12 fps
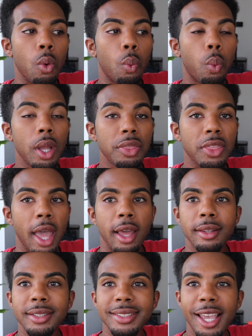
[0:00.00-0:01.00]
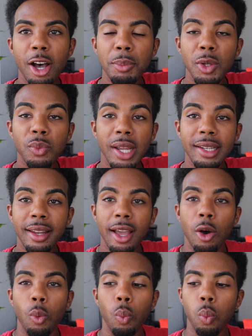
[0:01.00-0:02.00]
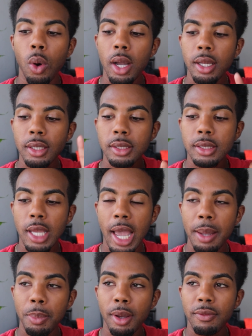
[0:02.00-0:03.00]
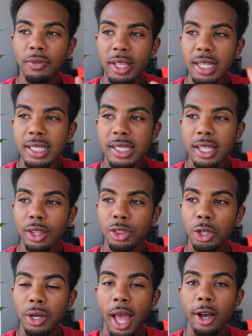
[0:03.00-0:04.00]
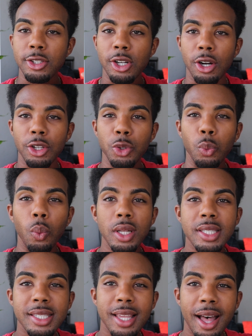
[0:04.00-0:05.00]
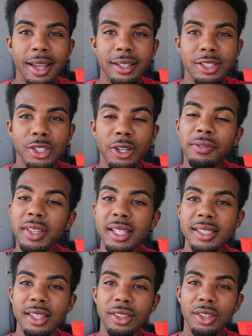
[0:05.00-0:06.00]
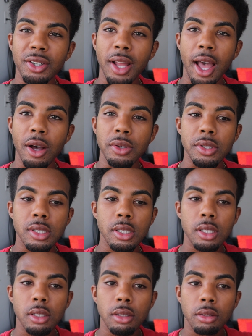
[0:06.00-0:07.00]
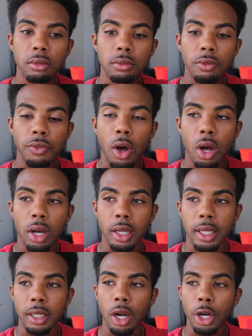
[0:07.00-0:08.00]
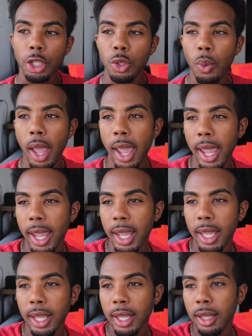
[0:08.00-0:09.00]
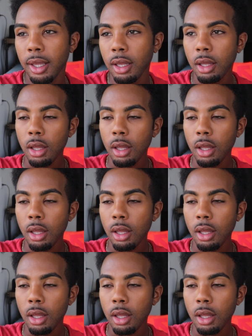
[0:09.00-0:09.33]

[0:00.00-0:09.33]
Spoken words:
with that, tell me right now, what type of Venus in the third house are you? What sign does your Venus in the third house fall in? Are you a